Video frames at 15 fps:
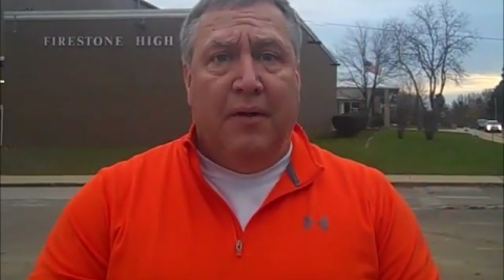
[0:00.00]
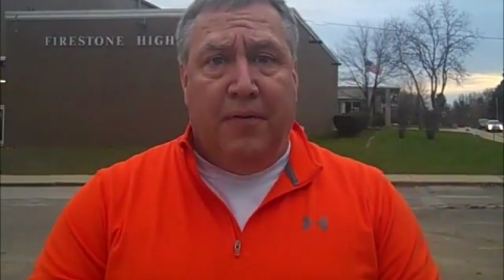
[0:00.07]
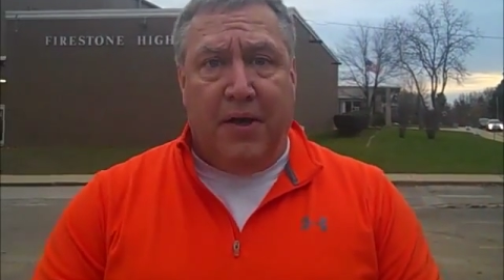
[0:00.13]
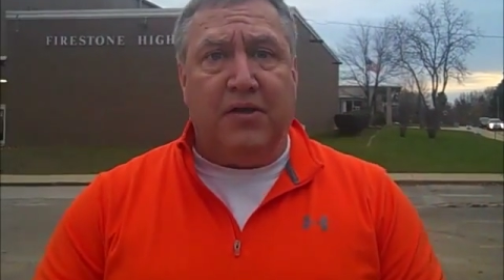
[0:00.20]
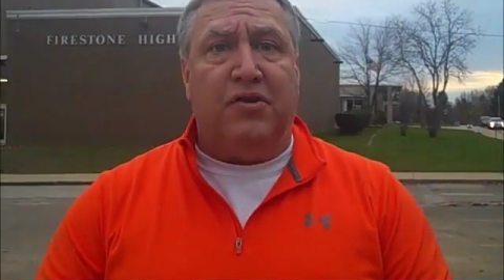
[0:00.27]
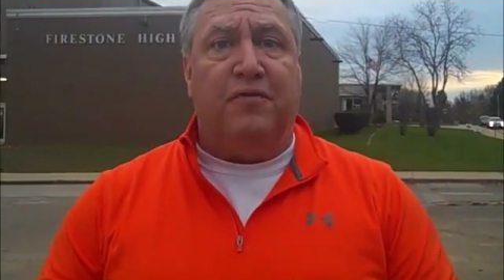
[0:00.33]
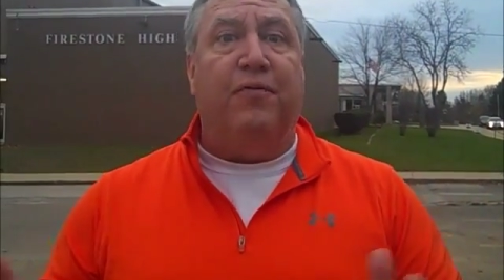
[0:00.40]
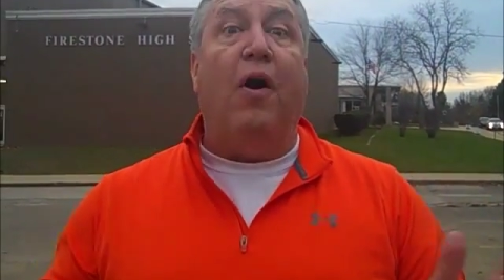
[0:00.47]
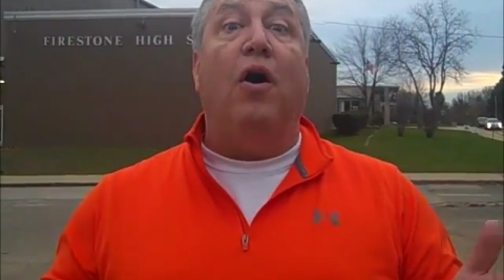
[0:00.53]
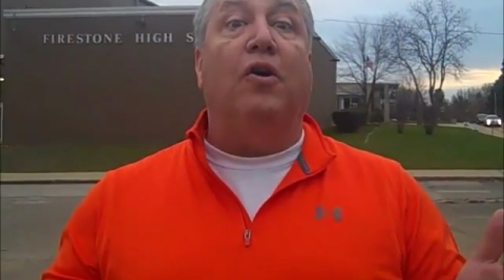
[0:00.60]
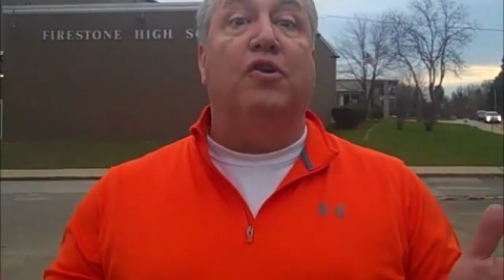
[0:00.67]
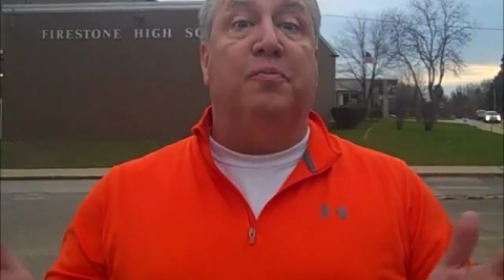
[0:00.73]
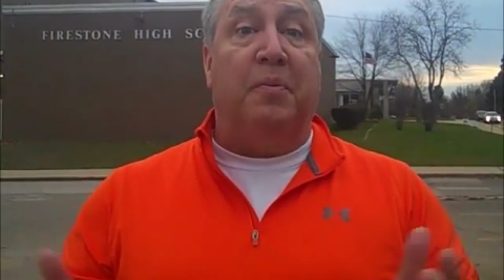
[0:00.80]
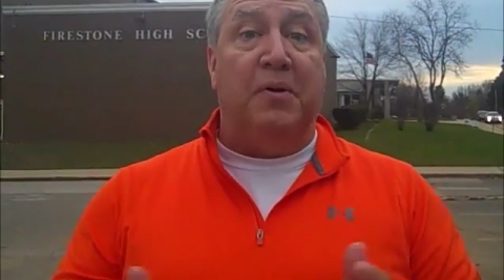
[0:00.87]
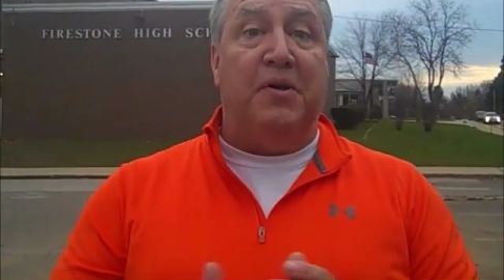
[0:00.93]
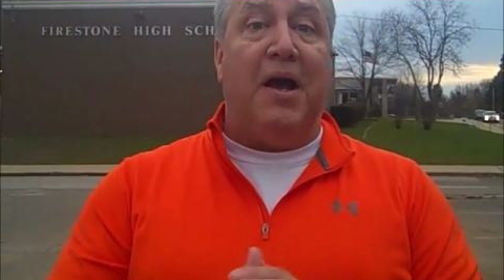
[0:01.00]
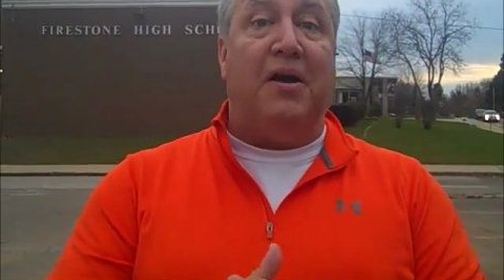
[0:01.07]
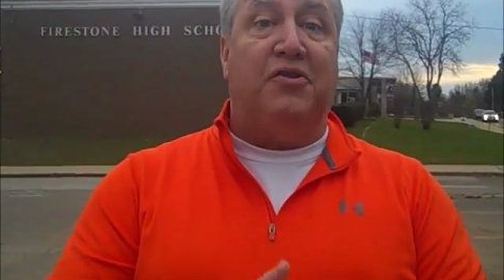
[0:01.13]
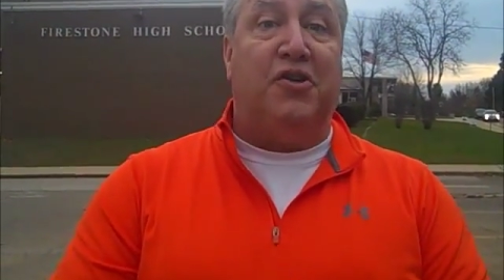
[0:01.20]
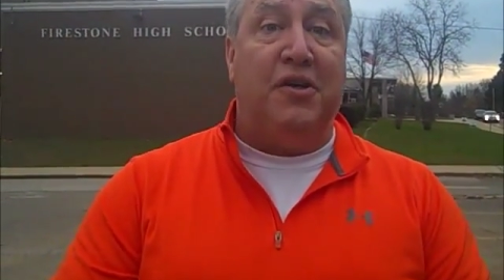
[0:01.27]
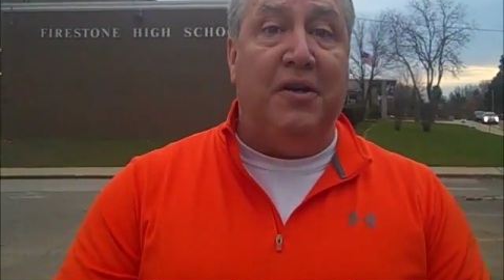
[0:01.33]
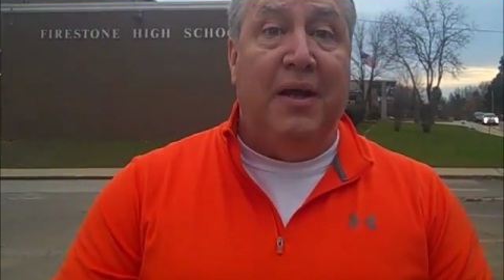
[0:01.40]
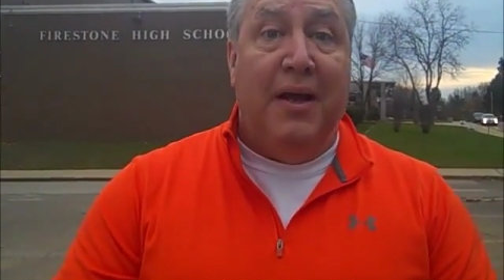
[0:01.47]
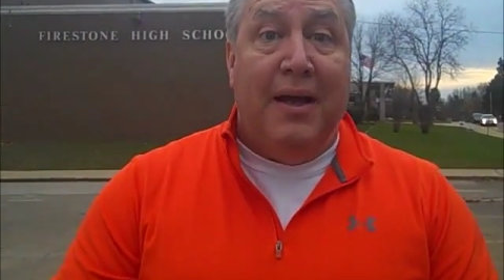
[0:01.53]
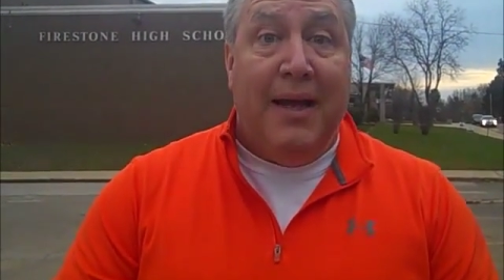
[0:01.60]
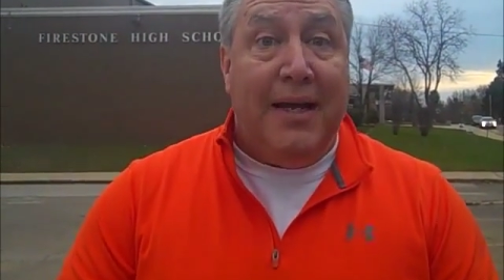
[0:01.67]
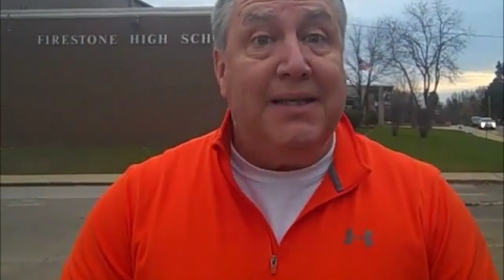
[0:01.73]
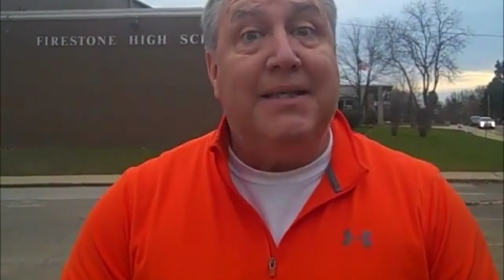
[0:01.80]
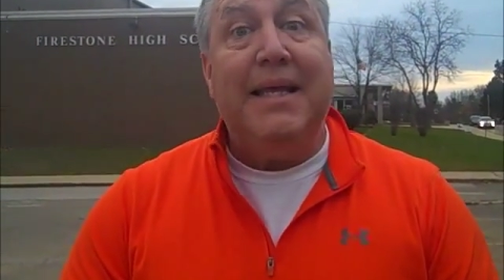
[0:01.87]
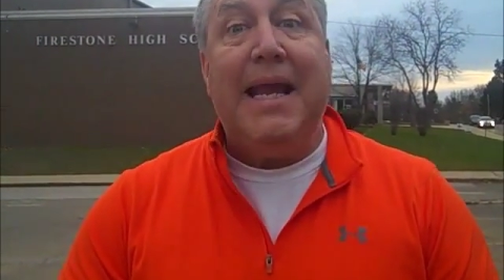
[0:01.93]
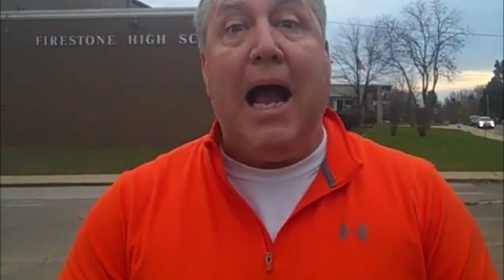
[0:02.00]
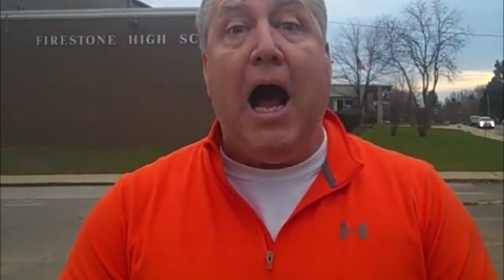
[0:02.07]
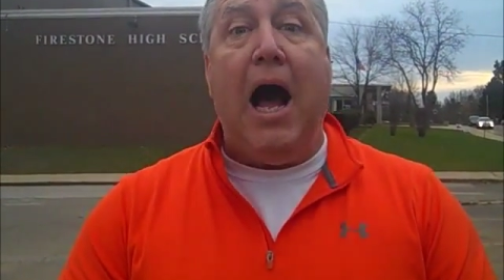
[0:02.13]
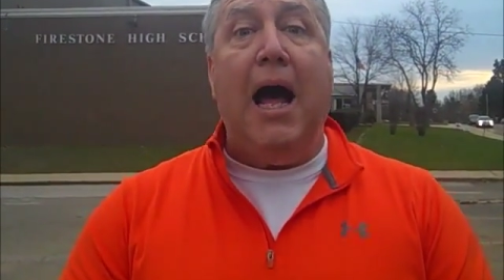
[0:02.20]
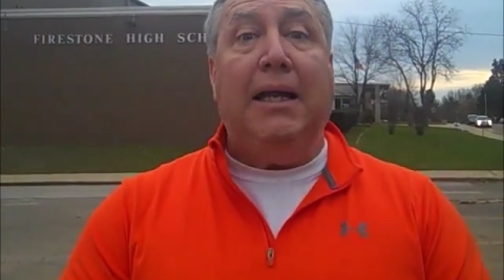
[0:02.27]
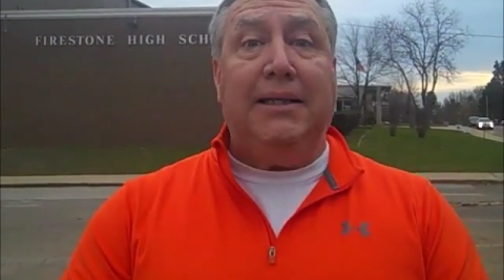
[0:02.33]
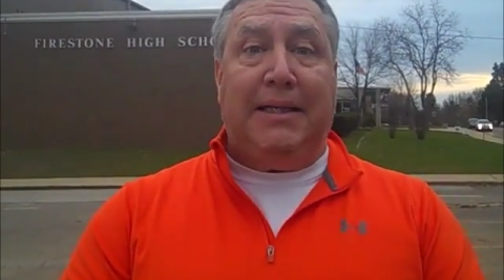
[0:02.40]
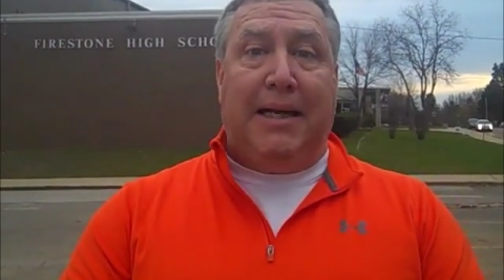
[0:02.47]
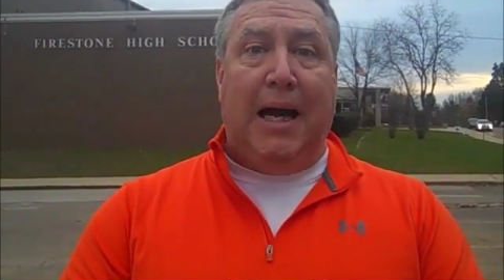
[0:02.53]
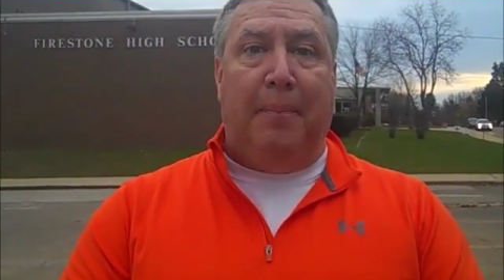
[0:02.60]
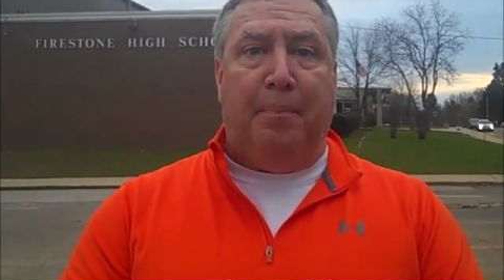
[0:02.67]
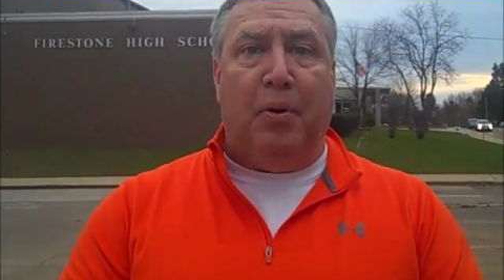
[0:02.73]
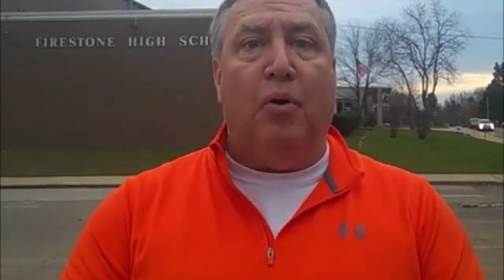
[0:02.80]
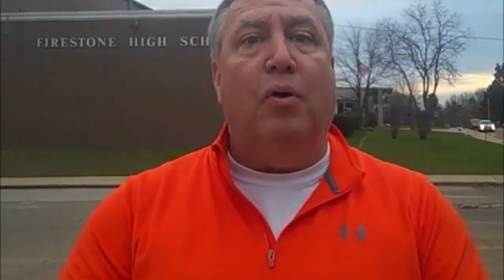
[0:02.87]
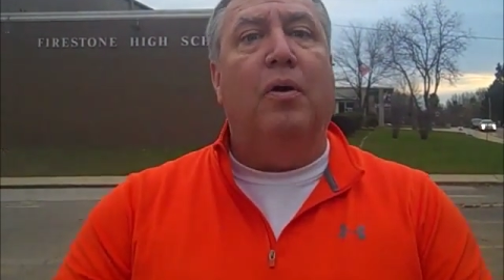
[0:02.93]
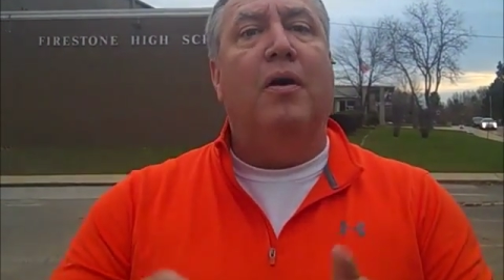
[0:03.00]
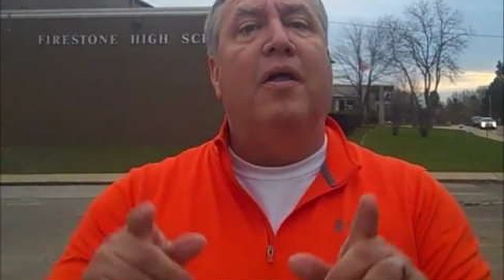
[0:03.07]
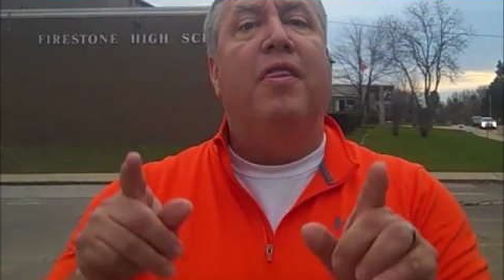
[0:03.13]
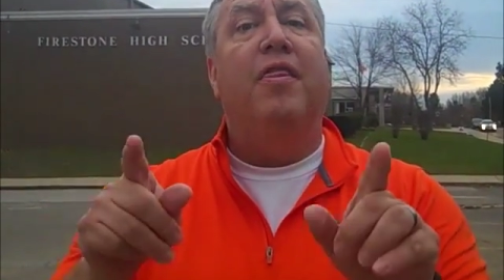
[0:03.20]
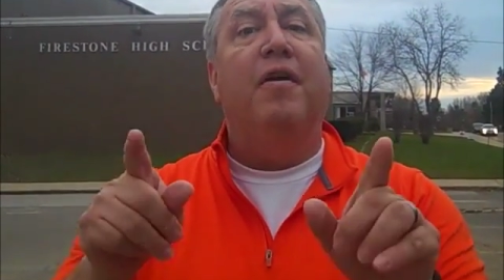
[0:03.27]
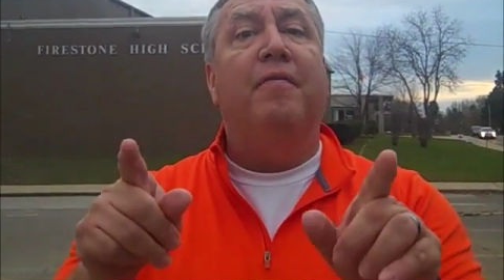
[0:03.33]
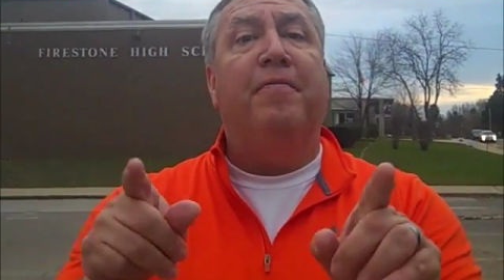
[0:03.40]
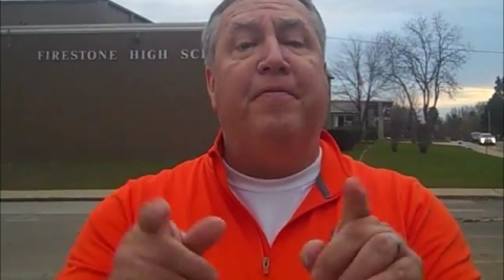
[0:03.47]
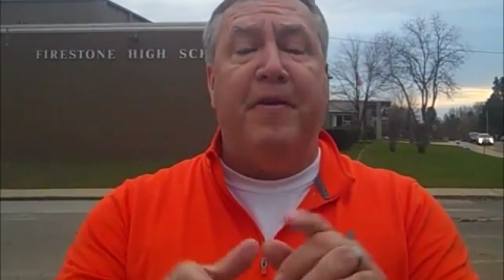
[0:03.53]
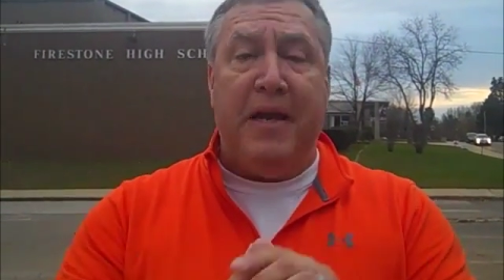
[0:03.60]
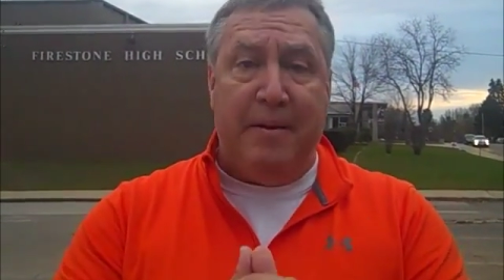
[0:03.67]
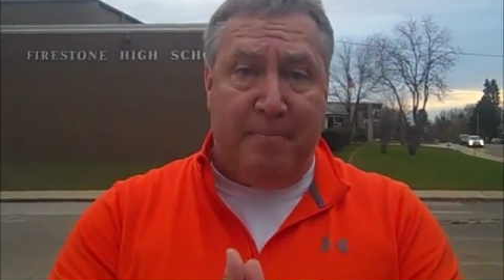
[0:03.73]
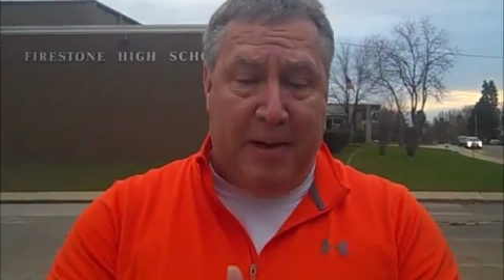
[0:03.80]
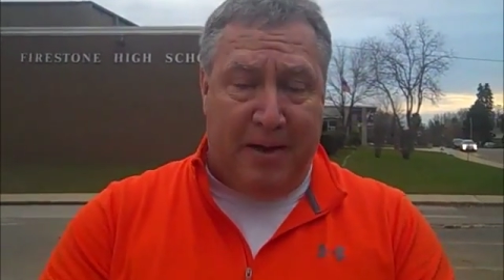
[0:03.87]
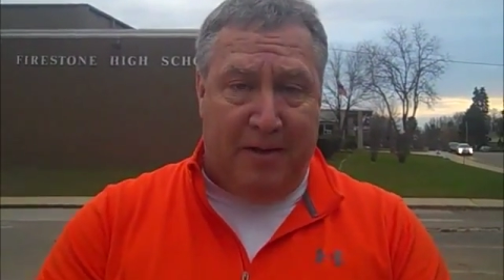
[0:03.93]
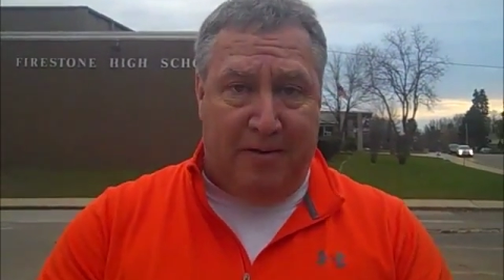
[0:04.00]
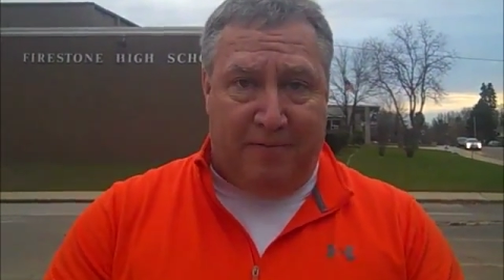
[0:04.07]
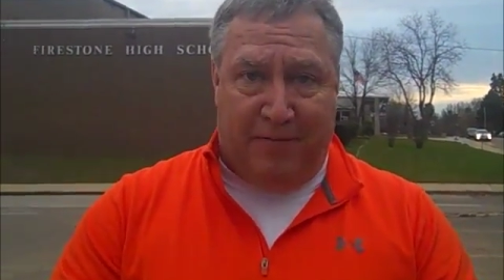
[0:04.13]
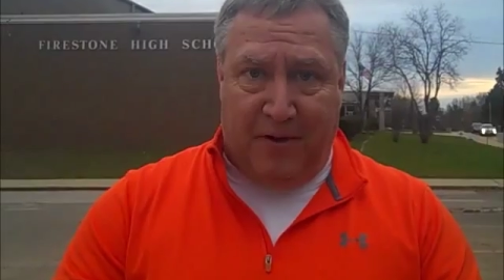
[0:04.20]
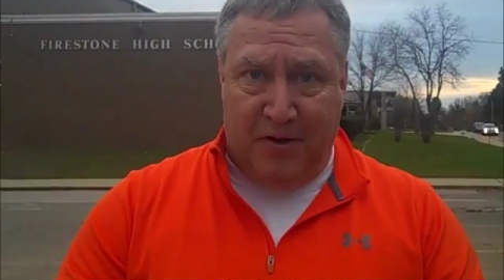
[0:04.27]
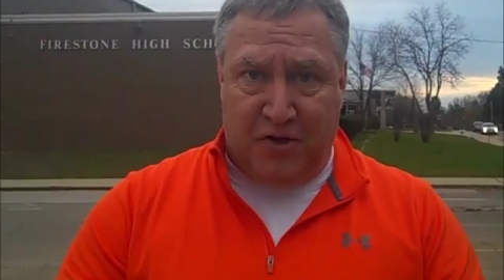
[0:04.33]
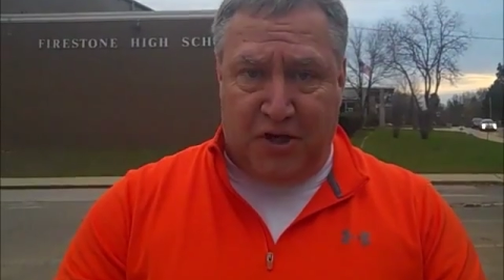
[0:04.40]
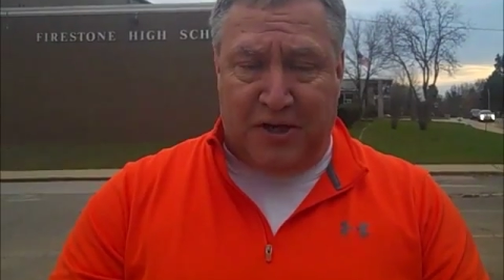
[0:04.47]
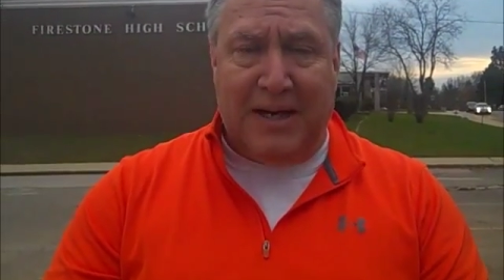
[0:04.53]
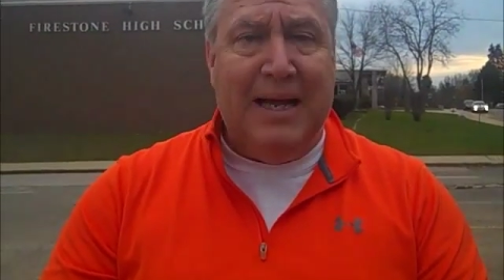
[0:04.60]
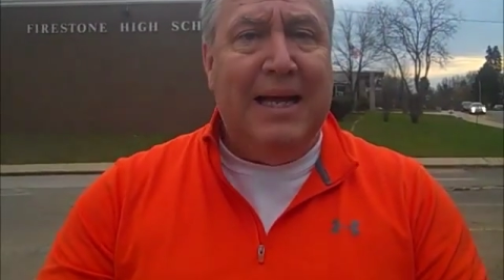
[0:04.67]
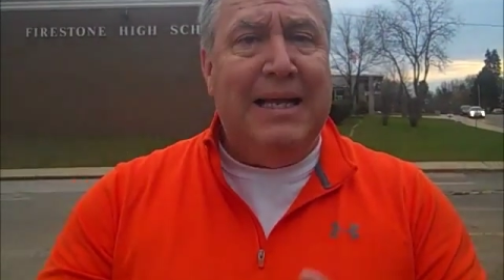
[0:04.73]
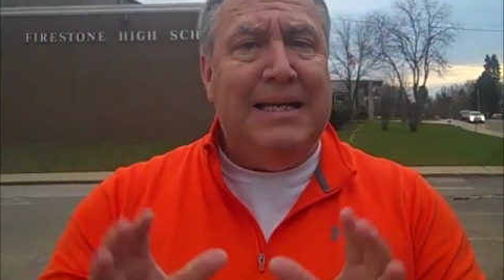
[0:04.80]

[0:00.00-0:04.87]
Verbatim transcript: This fall's production is The Odd Couple, the female version.